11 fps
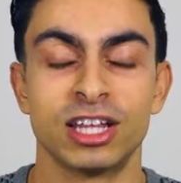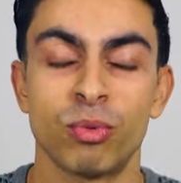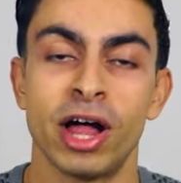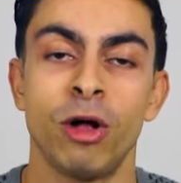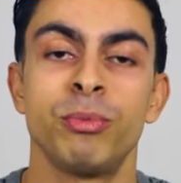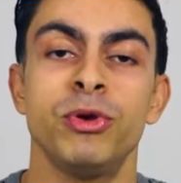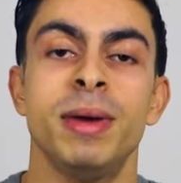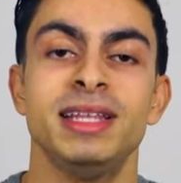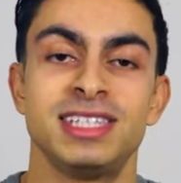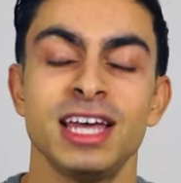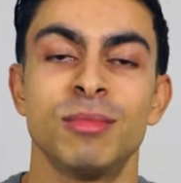that will help you
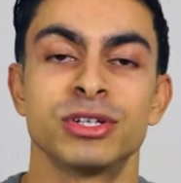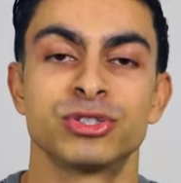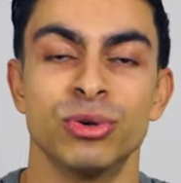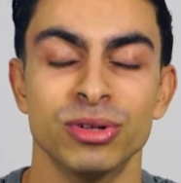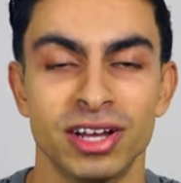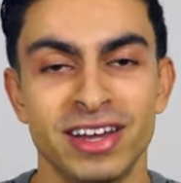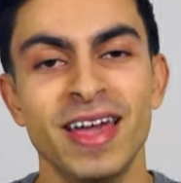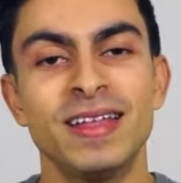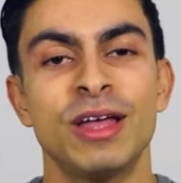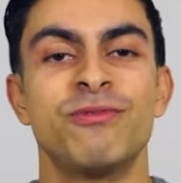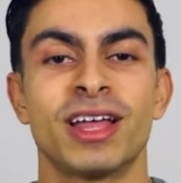maintain muscle
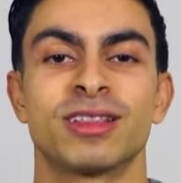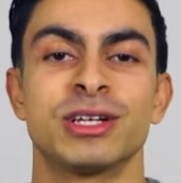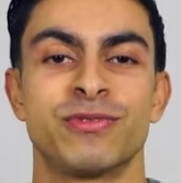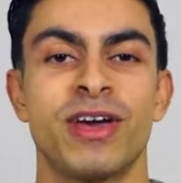in a fat loss